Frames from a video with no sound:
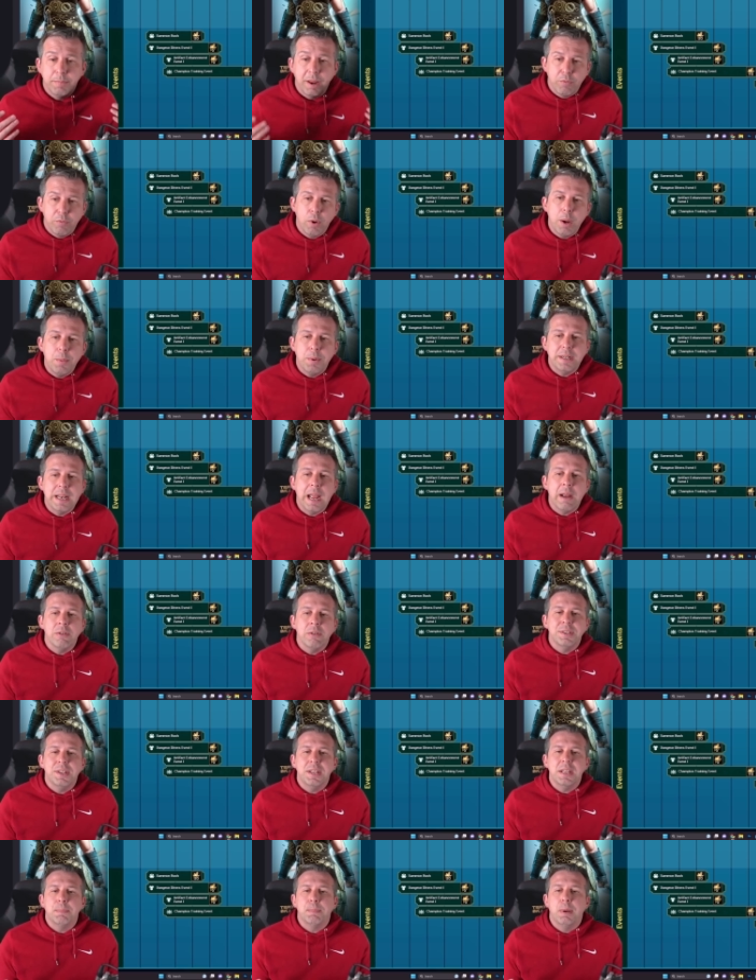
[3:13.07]
If we were
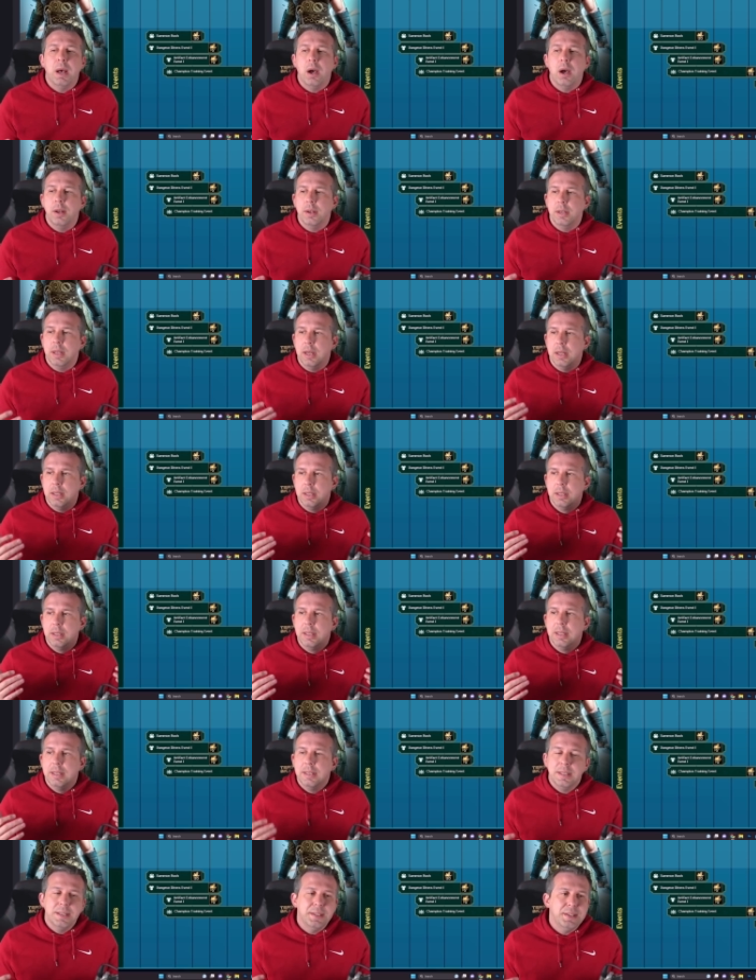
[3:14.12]
guaranteed the partner,
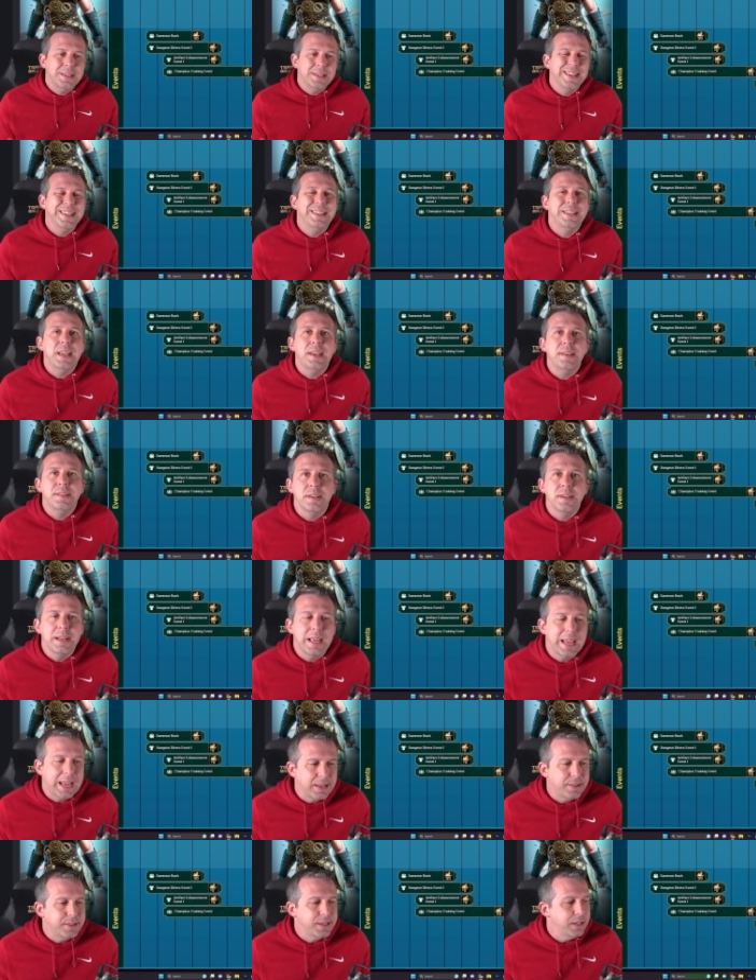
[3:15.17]
this is a decent
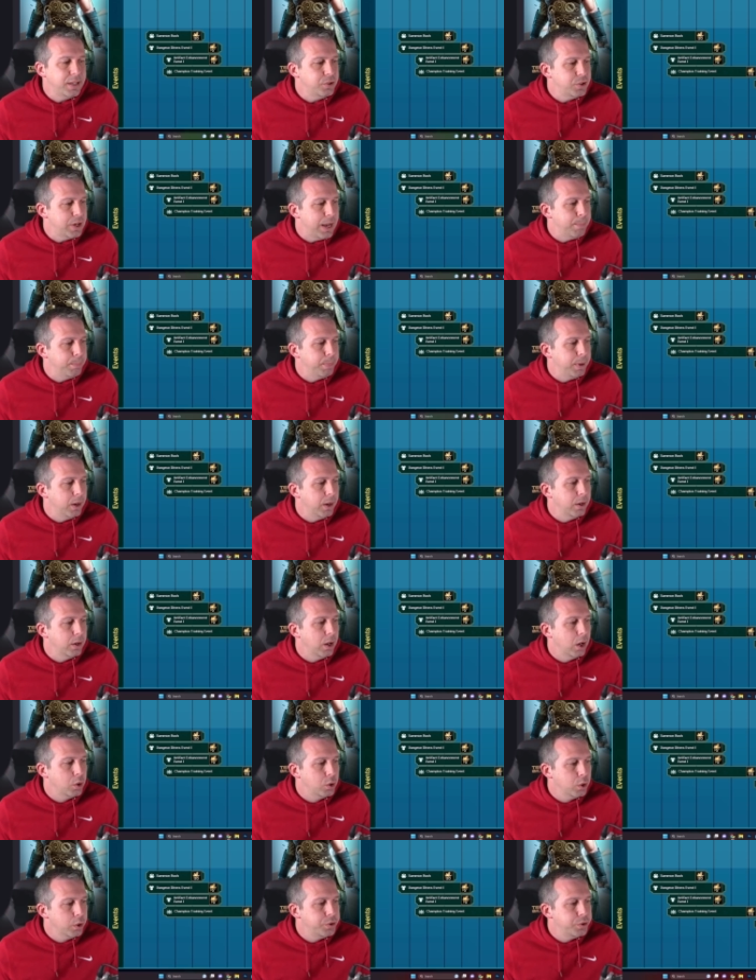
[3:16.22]
hitting champion,
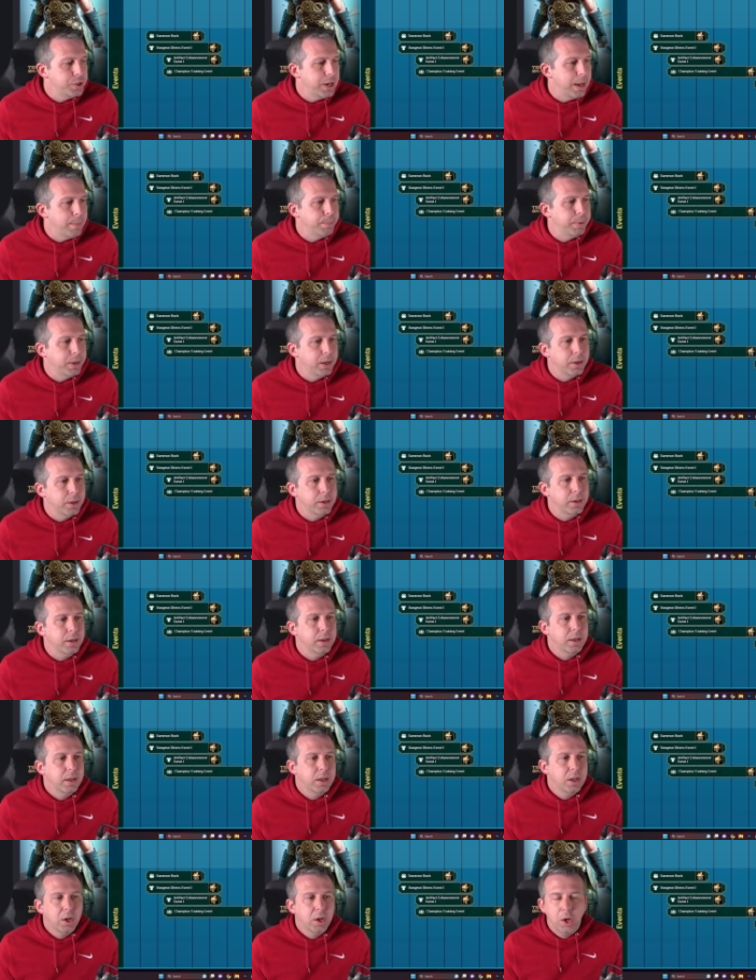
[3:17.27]
a good champion
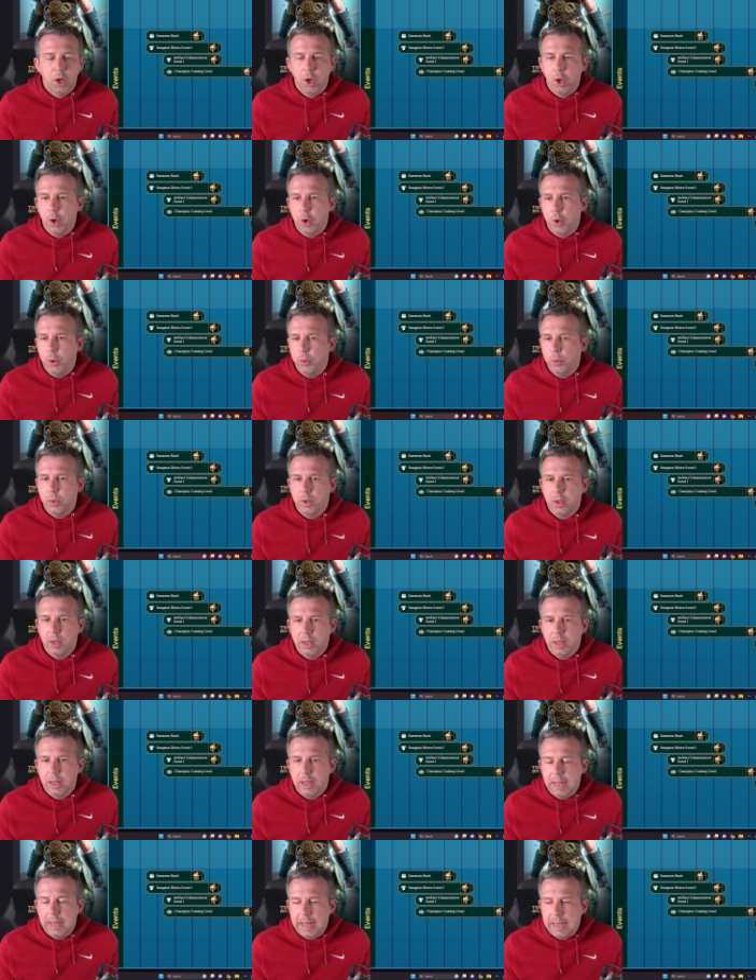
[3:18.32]
who
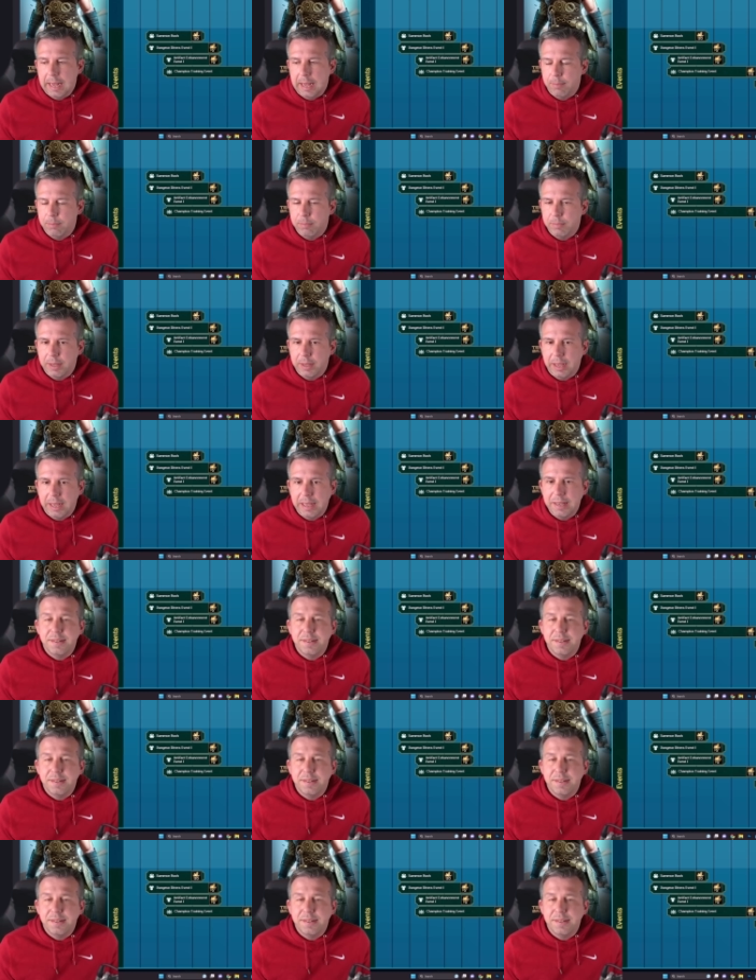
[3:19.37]
um,